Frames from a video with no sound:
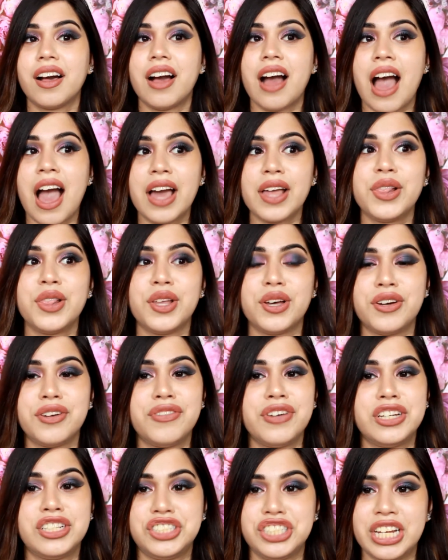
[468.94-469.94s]
I love
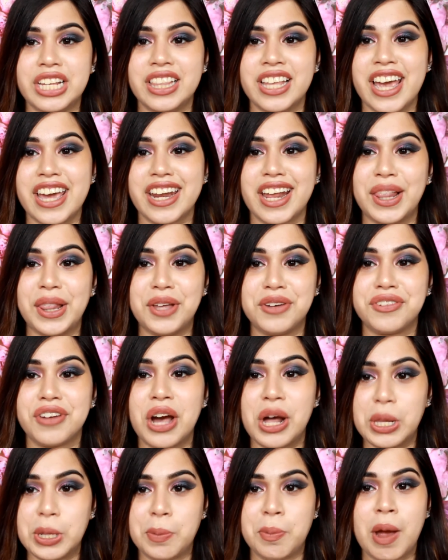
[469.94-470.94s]
Shayla and I love
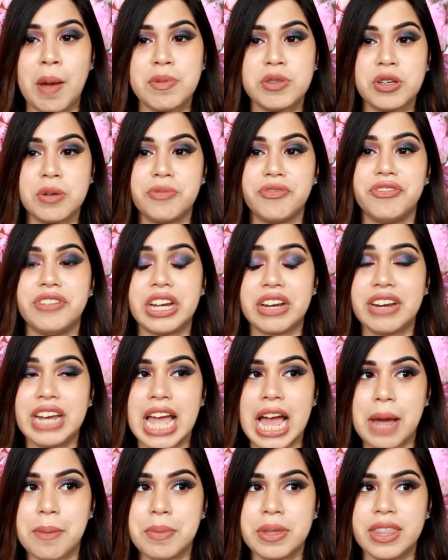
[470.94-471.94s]
Colourpop, so I'm very
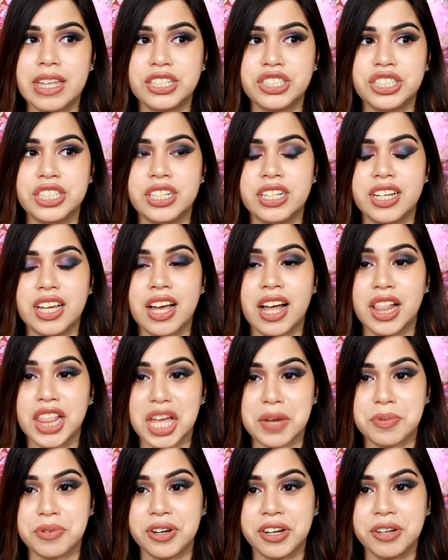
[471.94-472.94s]
happy that she
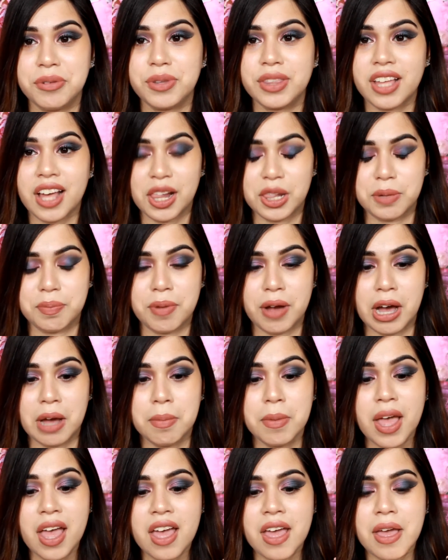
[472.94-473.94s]
collaborated with
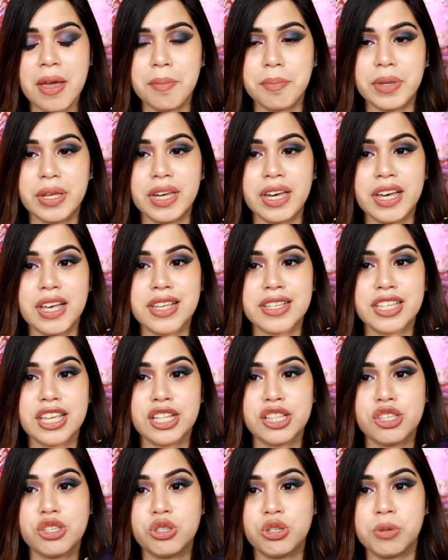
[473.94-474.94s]
Colourpop because
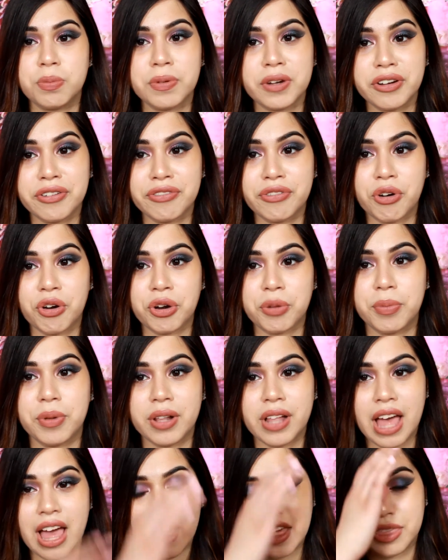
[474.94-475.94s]
it's super
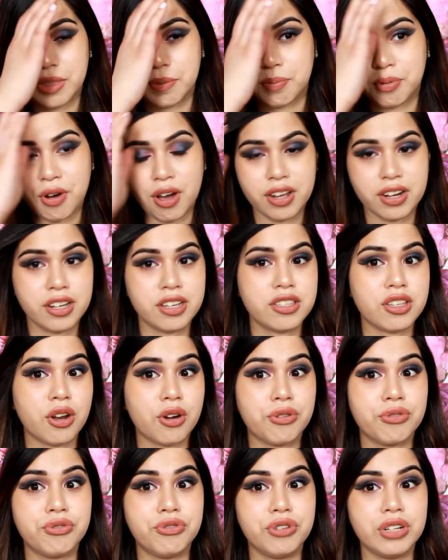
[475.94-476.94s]
affordable and the products
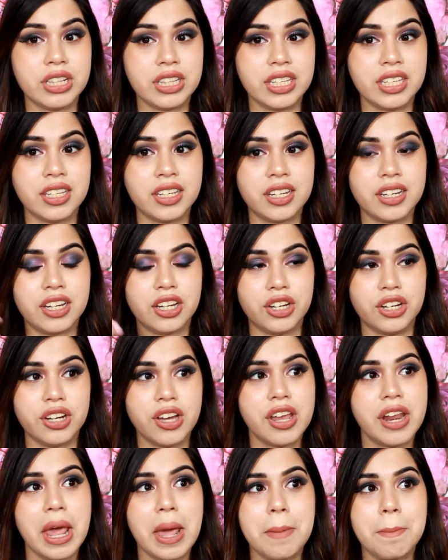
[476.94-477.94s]
are really
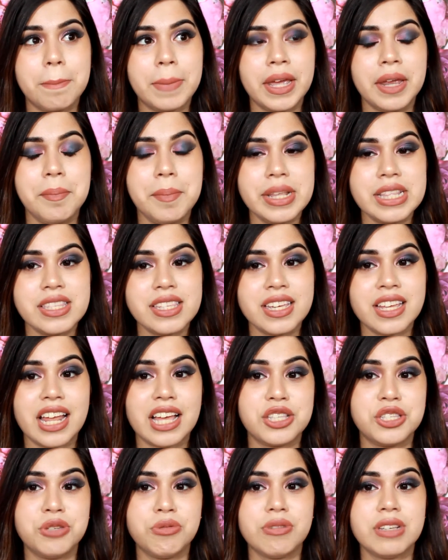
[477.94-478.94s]
good and pigmented,
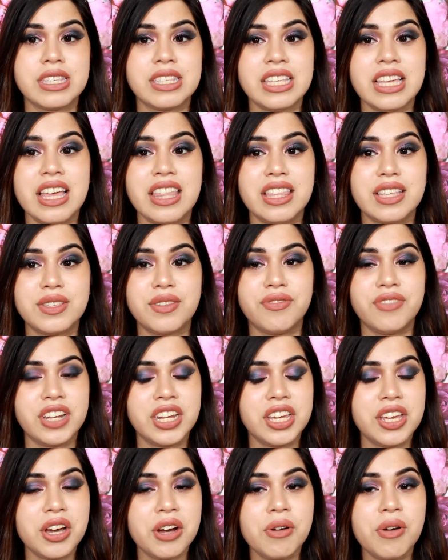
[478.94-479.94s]
as you will see in this
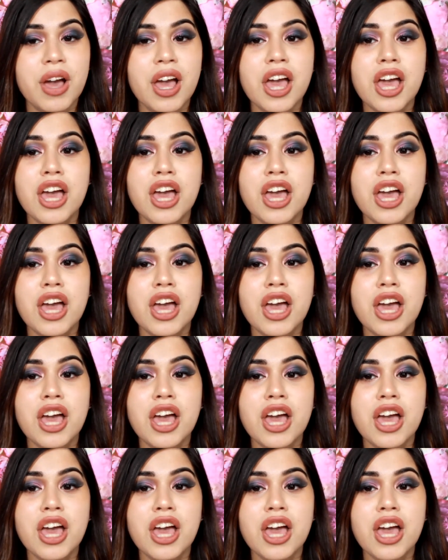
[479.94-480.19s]
video.